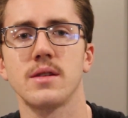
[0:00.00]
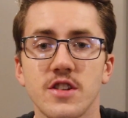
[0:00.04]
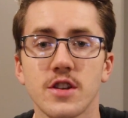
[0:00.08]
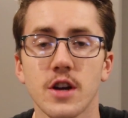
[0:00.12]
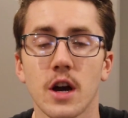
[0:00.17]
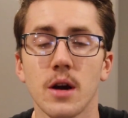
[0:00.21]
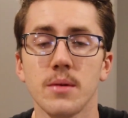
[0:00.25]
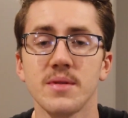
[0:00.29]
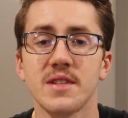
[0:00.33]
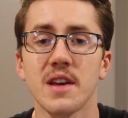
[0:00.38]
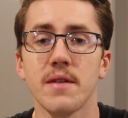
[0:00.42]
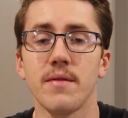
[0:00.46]

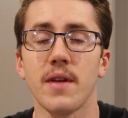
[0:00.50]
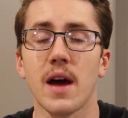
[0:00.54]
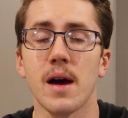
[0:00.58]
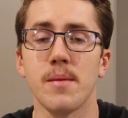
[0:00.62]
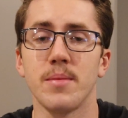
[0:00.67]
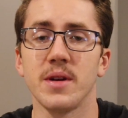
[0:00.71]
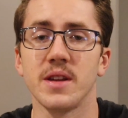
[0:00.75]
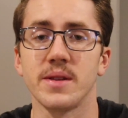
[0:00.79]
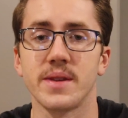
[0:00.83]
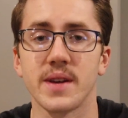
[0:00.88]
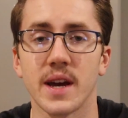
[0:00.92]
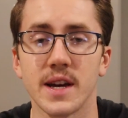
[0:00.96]
SARMs have not
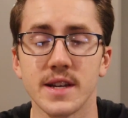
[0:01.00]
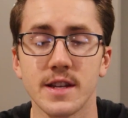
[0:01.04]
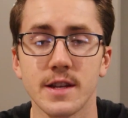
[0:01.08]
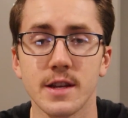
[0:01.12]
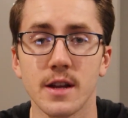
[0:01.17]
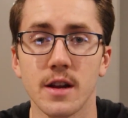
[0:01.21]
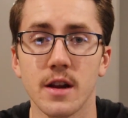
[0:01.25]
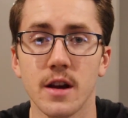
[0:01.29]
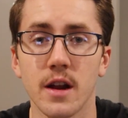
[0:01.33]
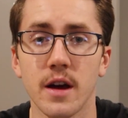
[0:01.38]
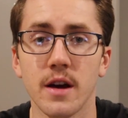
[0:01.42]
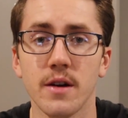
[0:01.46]
been
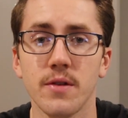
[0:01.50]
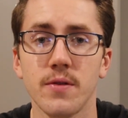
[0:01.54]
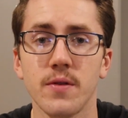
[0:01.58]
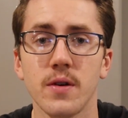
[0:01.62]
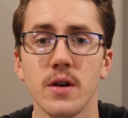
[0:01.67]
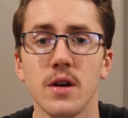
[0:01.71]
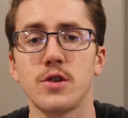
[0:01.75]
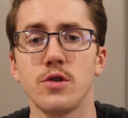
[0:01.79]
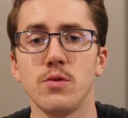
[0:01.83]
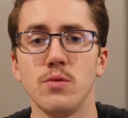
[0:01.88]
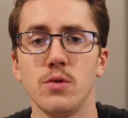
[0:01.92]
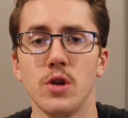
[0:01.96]
tested
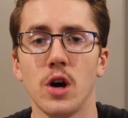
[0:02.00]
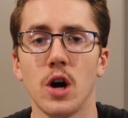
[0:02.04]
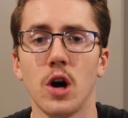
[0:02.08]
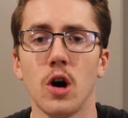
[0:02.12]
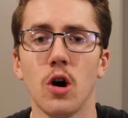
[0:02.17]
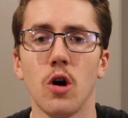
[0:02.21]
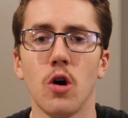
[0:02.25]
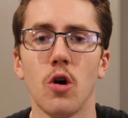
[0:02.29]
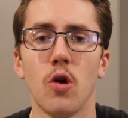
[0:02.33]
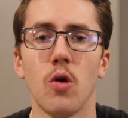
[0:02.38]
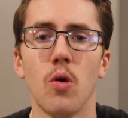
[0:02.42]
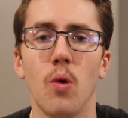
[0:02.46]
enough to
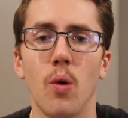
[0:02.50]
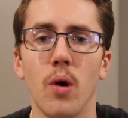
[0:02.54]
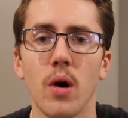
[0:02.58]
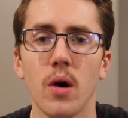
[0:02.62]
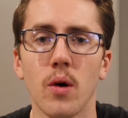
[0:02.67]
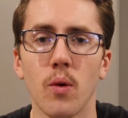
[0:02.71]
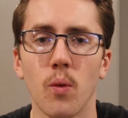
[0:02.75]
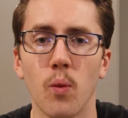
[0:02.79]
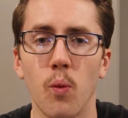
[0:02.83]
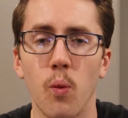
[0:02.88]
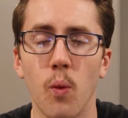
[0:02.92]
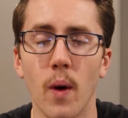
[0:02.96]
know
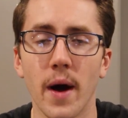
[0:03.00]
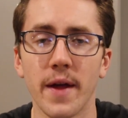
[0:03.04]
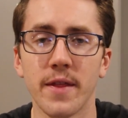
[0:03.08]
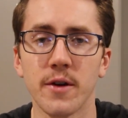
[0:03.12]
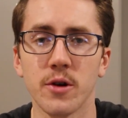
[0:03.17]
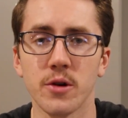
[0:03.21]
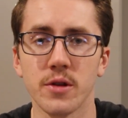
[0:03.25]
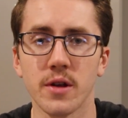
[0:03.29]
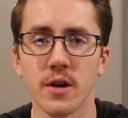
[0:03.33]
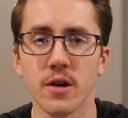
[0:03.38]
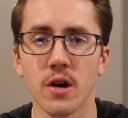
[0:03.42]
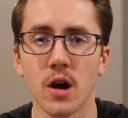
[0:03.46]

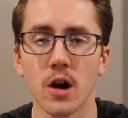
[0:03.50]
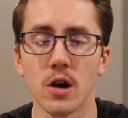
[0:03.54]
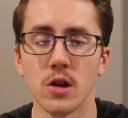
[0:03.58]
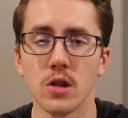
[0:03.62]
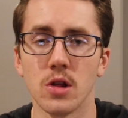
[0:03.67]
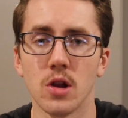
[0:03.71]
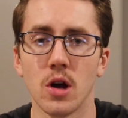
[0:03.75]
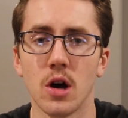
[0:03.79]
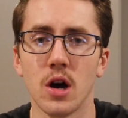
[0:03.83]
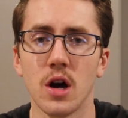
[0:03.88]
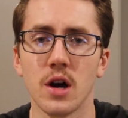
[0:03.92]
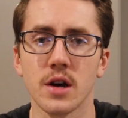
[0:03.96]
whether there are
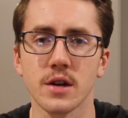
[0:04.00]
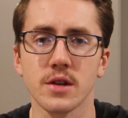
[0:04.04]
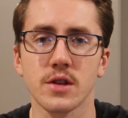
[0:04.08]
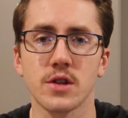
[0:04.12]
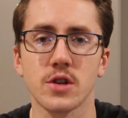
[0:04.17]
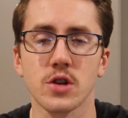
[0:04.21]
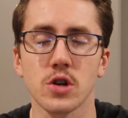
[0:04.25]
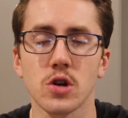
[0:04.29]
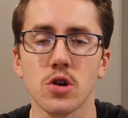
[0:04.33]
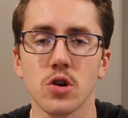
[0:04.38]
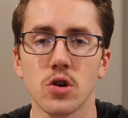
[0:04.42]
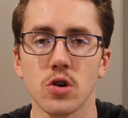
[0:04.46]

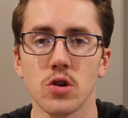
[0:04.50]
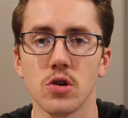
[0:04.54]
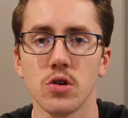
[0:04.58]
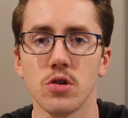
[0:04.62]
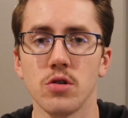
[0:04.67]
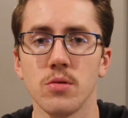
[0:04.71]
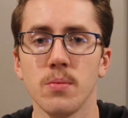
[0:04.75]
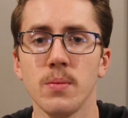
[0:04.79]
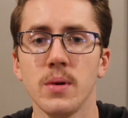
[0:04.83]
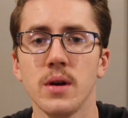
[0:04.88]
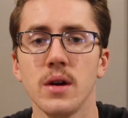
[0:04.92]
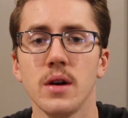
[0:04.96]

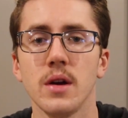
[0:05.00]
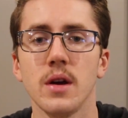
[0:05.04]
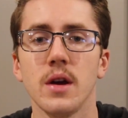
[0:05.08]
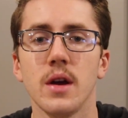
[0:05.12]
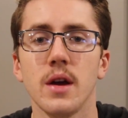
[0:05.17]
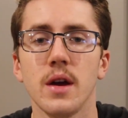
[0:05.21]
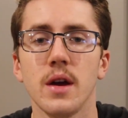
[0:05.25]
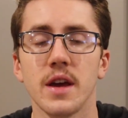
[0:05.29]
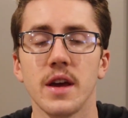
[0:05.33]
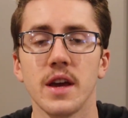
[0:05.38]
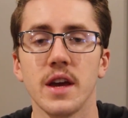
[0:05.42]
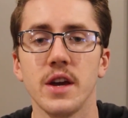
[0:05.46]
long-term
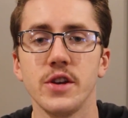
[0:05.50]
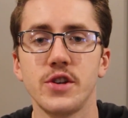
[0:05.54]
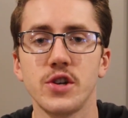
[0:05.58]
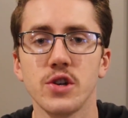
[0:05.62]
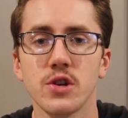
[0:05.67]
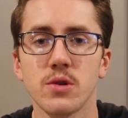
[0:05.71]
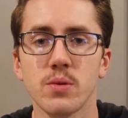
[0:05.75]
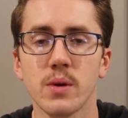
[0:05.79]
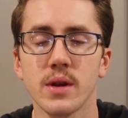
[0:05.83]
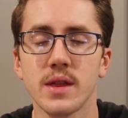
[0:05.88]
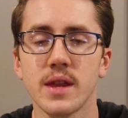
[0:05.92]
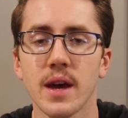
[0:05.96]

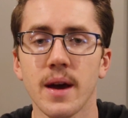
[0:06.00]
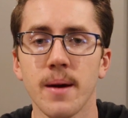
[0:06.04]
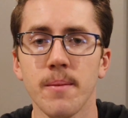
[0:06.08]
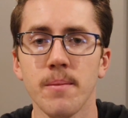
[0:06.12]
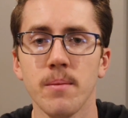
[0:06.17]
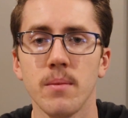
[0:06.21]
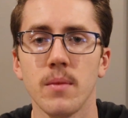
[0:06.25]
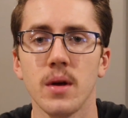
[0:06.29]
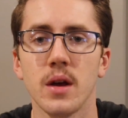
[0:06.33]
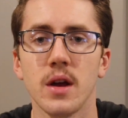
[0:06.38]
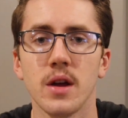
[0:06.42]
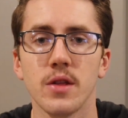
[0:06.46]
issues with
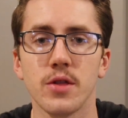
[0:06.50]
them.